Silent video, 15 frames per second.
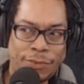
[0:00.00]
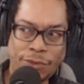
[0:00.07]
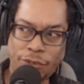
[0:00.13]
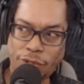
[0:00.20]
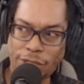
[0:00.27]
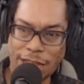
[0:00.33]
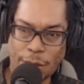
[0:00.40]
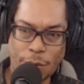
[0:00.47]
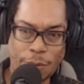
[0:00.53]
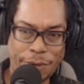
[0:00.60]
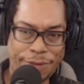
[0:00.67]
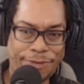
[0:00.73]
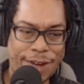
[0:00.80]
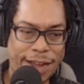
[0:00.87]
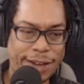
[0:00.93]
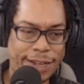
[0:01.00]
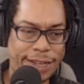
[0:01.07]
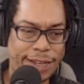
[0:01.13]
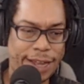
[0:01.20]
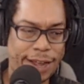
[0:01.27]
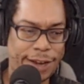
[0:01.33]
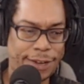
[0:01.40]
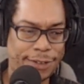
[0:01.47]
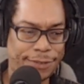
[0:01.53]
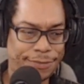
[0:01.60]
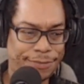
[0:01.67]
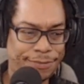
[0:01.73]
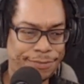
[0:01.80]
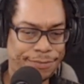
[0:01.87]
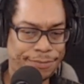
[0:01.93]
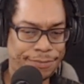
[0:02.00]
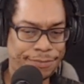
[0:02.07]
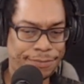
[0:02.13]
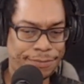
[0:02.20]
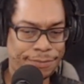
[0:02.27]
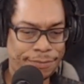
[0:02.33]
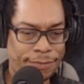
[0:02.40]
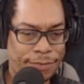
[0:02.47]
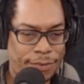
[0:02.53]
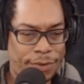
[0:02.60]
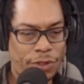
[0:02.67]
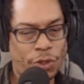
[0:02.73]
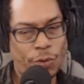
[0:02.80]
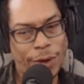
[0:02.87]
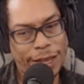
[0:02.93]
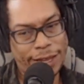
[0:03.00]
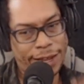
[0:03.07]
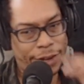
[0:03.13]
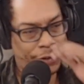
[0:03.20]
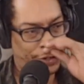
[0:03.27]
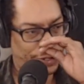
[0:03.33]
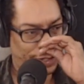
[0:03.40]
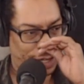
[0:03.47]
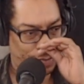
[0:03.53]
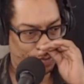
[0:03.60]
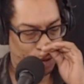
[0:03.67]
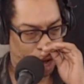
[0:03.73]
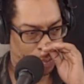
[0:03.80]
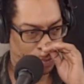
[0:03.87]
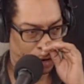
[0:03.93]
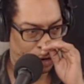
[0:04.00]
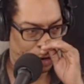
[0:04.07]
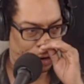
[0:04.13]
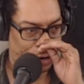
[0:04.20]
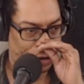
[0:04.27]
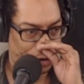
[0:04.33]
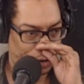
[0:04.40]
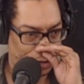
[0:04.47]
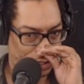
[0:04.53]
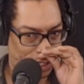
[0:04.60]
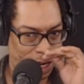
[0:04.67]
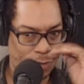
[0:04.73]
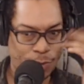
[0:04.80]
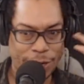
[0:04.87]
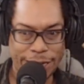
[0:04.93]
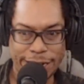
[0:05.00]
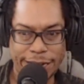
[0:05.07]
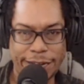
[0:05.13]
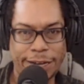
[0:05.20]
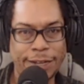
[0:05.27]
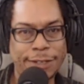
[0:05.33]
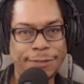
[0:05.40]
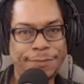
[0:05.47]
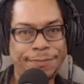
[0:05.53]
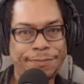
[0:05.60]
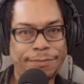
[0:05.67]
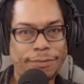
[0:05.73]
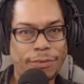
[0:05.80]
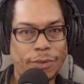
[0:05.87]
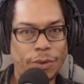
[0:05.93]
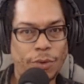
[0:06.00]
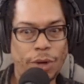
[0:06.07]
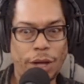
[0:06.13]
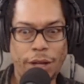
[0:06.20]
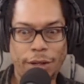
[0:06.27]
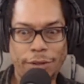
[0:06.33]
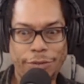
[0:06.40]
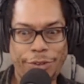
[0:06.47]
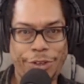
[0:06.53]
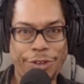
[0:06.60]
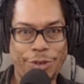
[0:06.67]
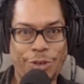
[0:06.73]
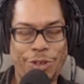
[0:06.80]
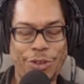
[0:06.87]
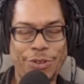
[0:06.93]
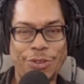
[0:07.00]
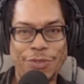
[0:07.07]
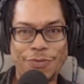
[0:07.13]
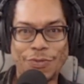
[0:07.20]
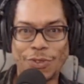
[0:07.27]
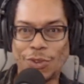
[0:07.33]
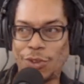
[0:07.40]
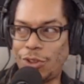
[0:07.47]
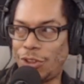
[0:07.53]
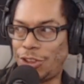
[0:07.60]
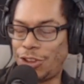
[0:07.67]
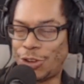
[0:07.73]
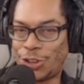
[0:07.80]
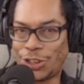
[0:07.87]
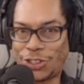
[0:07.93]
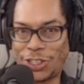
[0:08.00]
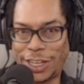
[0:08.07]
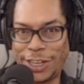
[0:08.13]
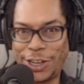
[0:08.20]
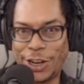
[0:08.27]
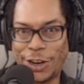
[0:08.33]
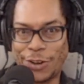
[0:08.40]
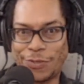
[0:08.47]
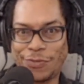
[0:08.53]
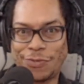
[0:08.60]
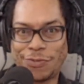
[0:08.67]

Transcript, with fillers: so that when we finally get the regulations and proper stuff we need, well, you're just sitting here